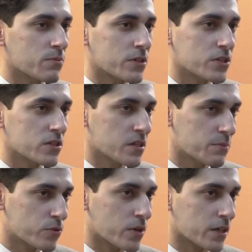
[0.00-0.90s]
operations and
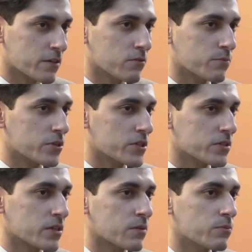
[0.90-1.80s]
proactive
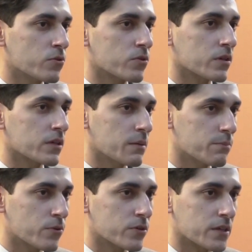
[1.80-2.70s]
operations are more
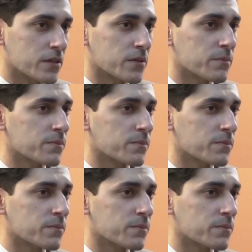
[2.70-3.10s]
important.